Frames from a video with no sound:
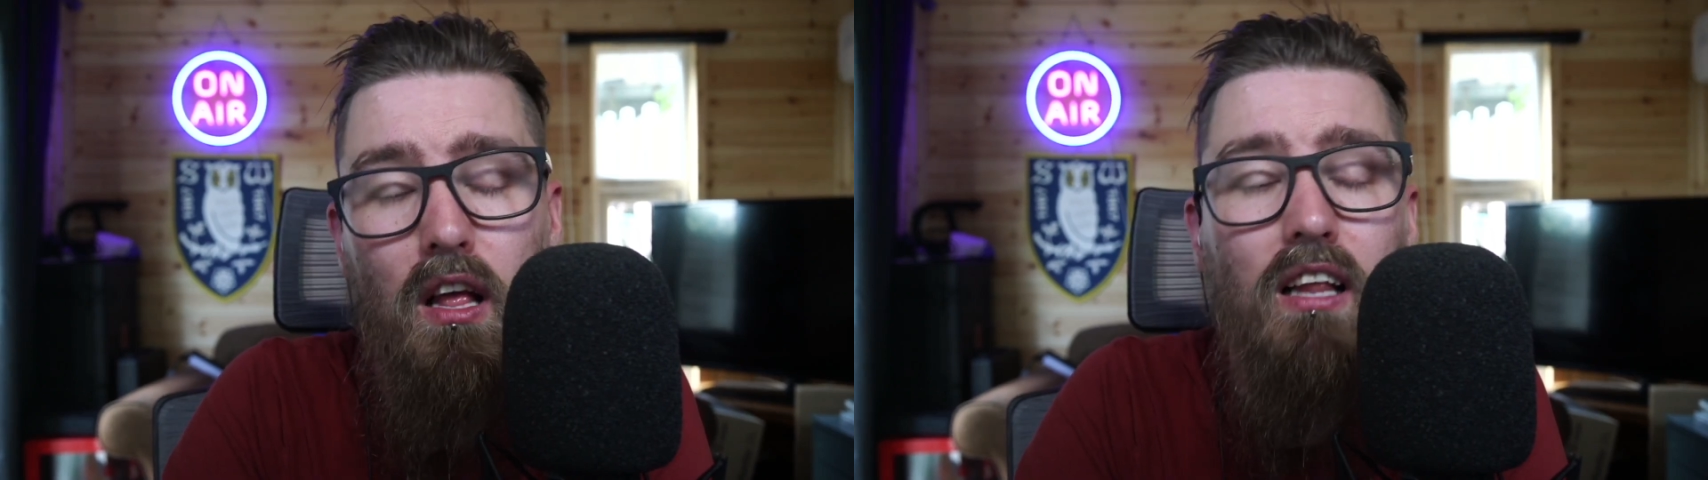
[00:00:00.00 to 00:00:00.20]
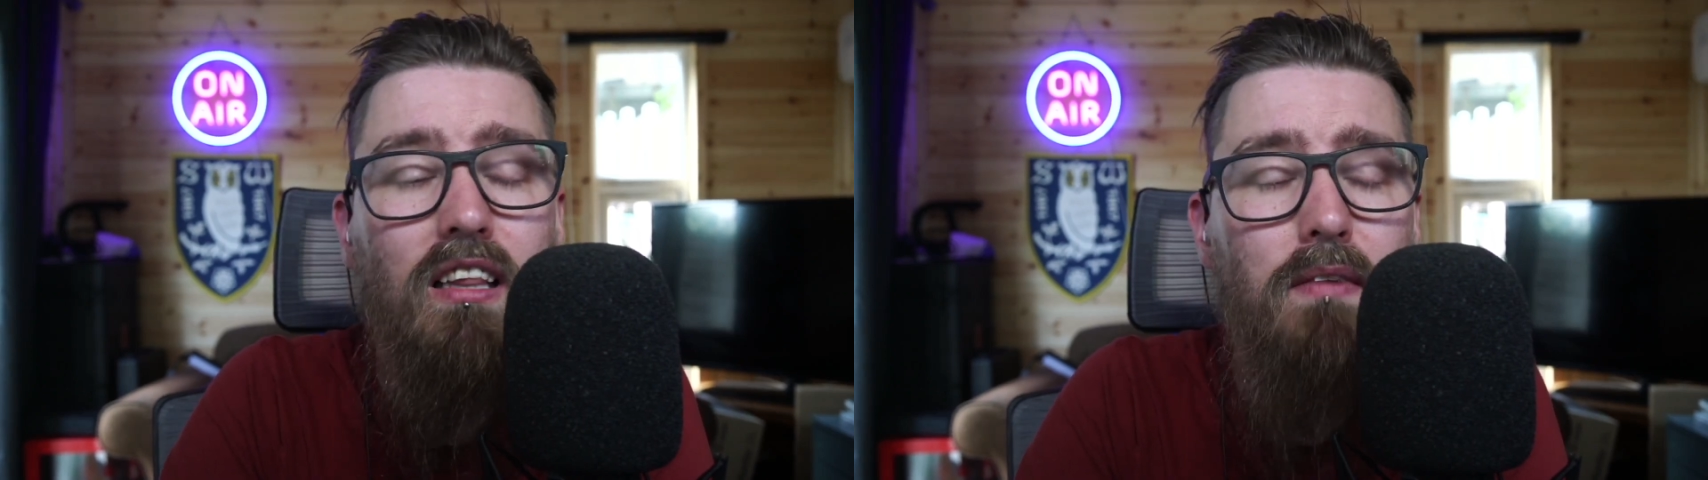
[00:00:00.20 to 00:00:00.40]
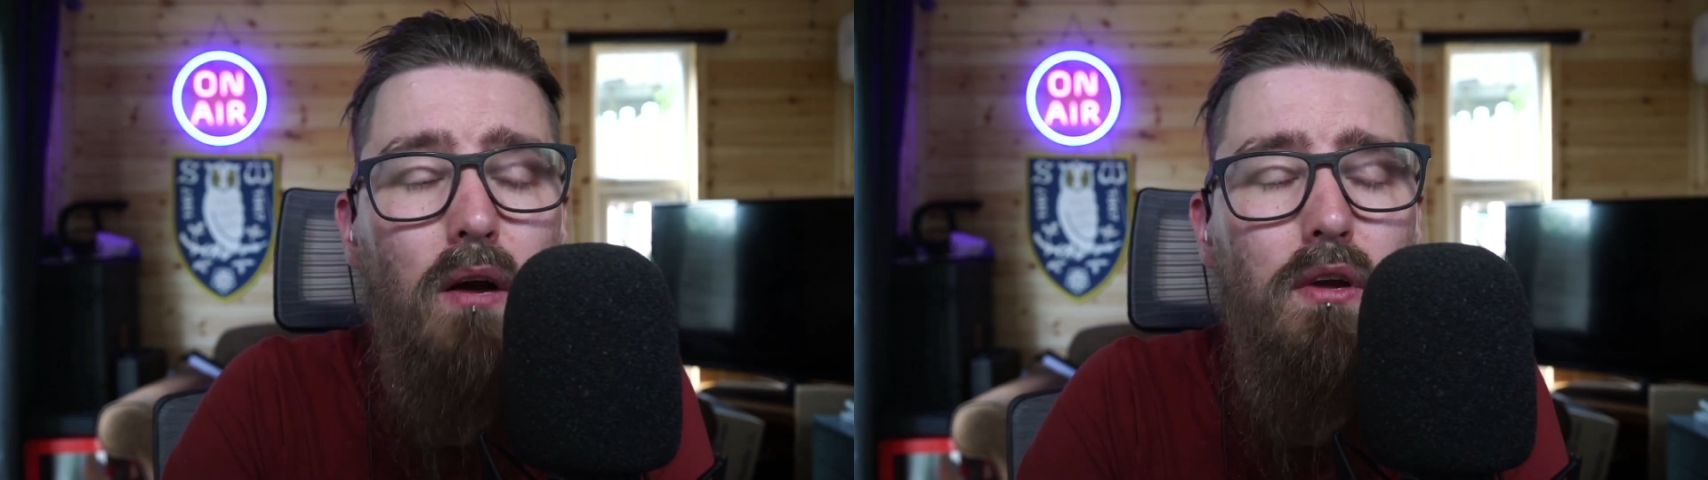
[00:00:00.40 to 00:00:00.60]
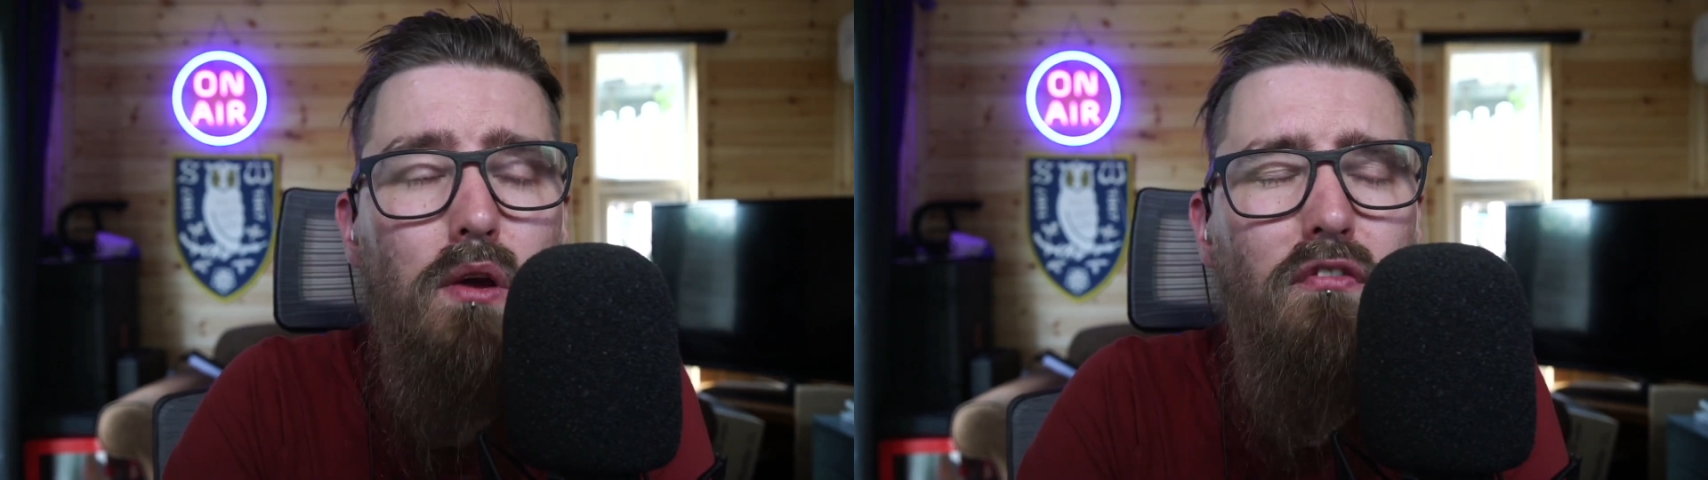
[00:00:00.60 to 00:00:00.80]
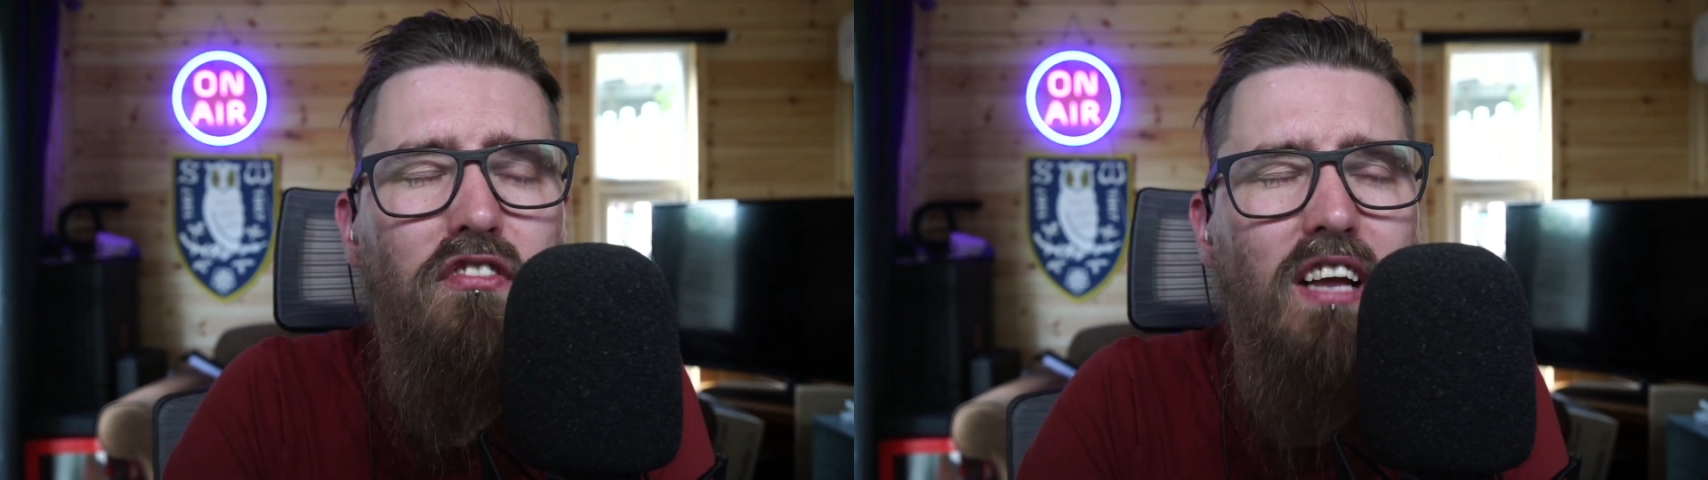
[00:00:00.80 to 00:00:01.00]
Let me know what
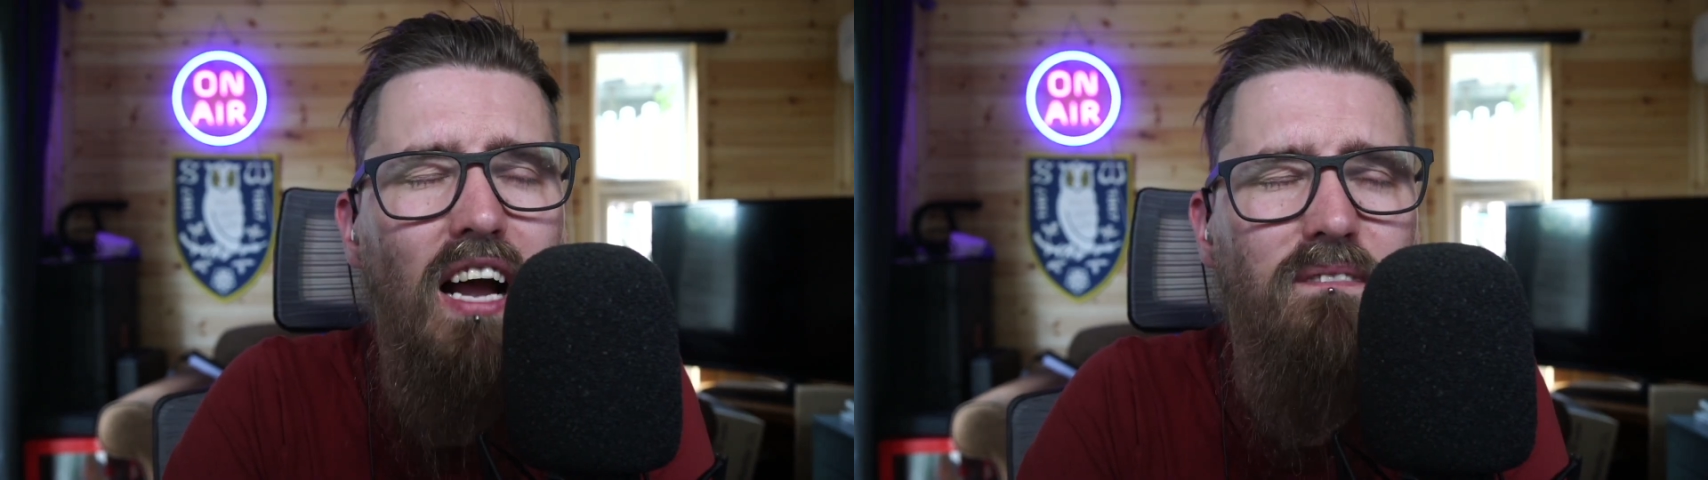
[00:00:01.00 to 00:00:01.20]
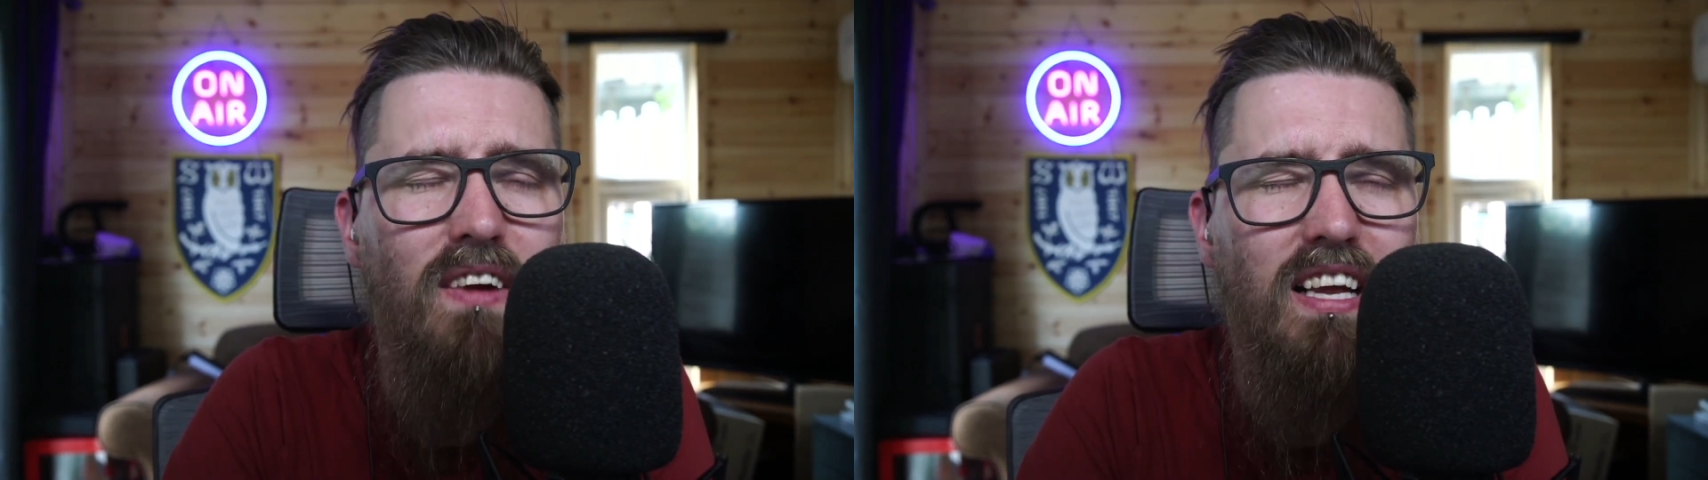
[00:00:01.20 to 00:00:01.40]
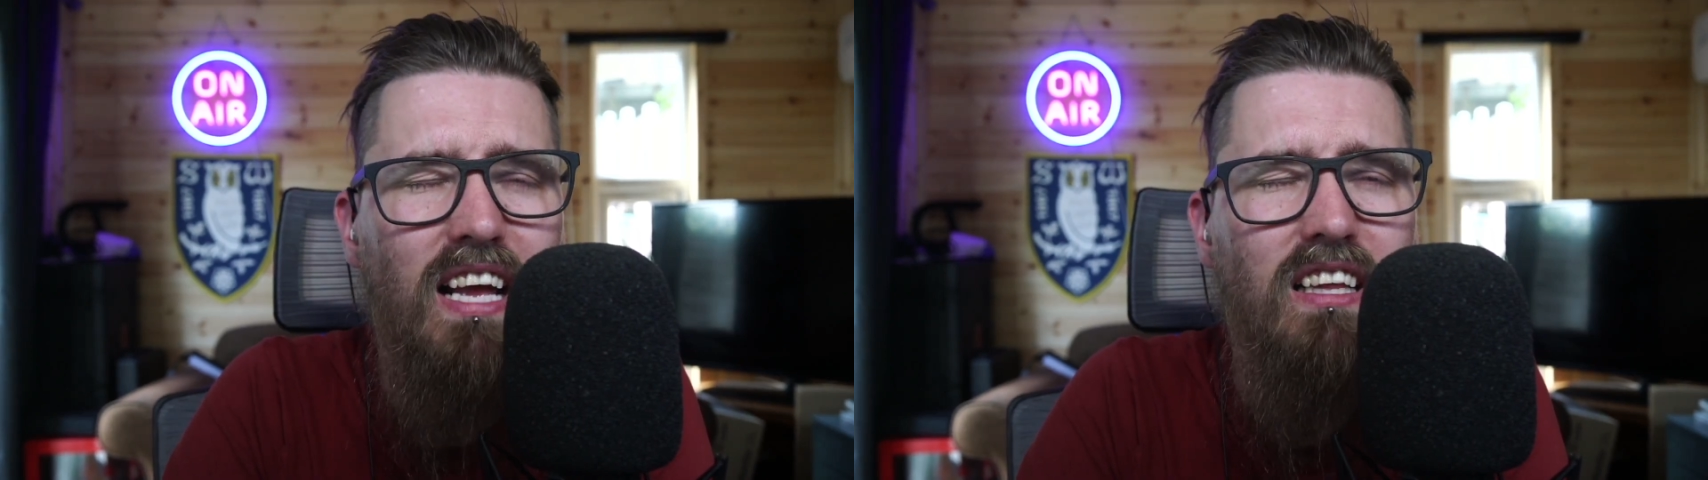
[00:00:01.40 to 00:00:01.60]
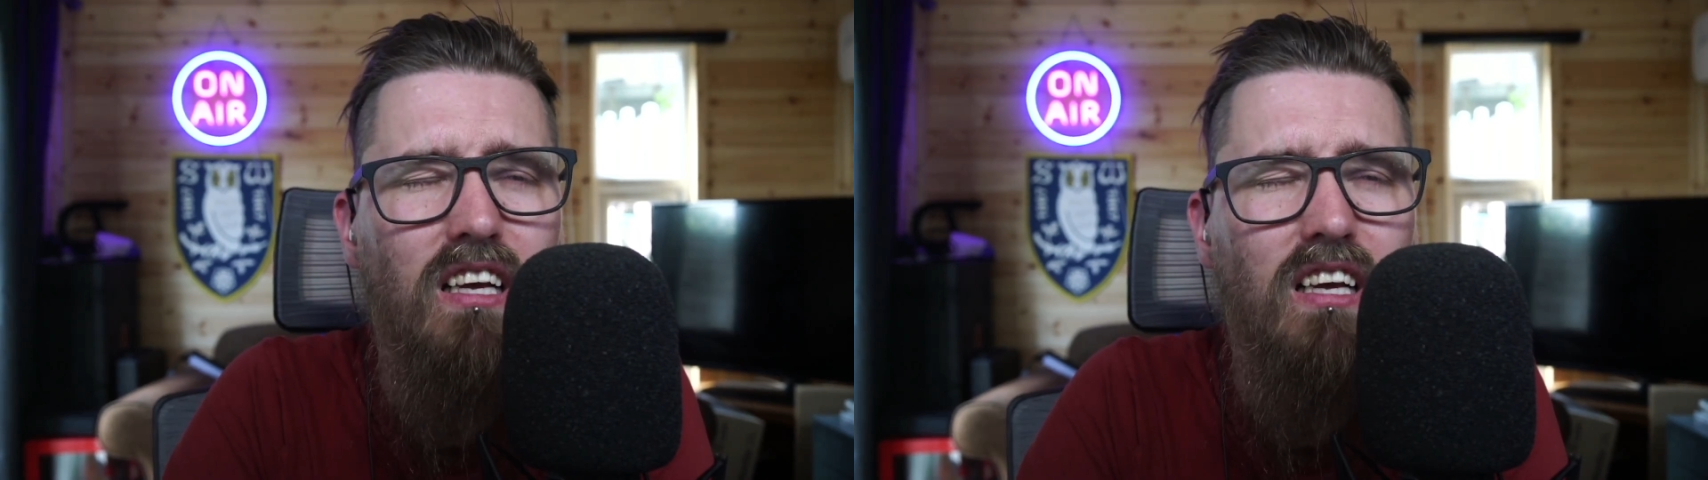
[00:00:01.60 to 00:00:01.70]
you guys think in the